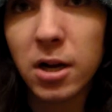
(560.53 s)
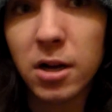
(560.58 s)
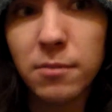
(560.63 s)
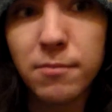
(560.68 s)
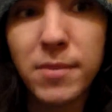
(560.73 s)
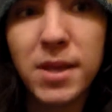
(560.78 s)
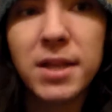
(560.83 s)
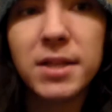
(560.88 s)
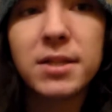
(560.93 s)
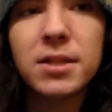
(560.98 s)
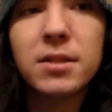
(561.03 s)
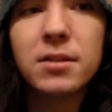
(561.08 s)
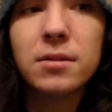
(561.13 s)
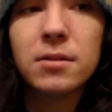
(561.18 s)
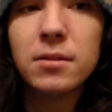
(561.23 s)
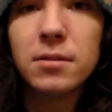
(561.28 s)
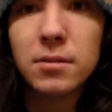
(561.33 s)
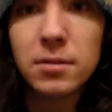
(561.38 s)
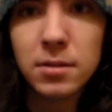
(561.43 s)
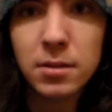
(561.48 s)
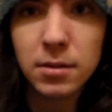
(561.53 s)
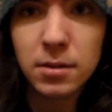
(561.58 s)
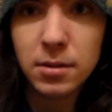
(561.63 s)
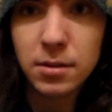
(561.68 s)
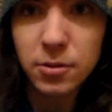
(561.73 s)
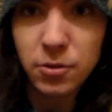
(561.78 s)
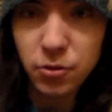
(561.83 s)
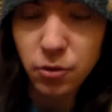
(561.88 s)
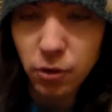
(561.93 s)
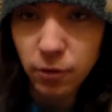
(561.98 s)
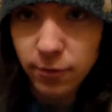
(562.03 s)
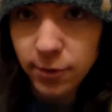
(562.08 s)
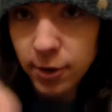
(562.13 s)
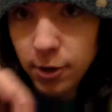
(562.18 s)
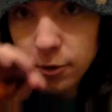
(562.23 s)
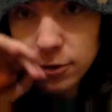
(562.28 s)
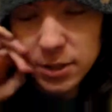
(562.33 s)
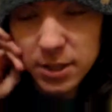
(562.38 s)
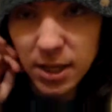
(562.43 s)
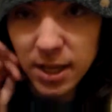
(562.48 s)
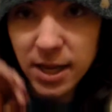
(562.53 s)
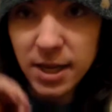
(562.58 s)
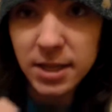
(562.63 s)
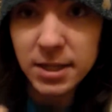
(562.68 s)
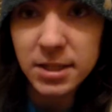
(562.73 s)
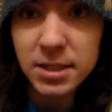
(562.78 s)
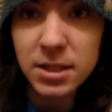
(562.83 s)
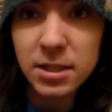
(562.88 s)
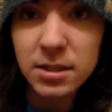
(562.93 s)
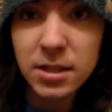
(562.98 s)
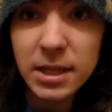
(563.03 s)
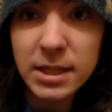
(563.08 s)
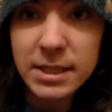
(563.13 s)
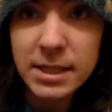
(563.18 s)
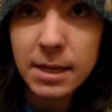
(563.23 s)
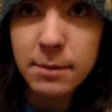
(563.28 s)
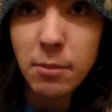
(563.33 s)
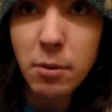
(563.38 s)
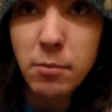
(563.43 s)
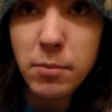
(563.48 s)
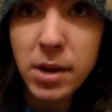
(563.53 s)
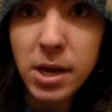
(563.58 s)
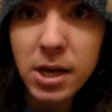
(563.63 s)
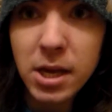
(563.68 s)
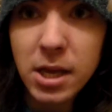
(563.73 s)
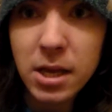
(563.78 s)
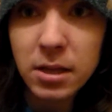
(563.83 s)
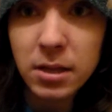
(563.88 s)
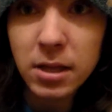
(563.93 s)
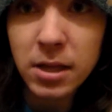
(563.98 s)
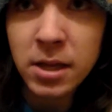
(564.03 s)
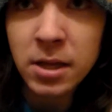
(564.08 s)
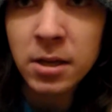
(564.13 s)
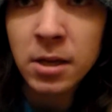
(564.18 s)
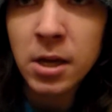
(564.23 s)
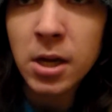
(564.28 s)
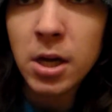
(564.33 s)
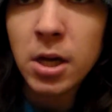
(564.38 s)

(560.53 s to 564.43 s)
meets the crew of the Ghost Lands. They see him immediately.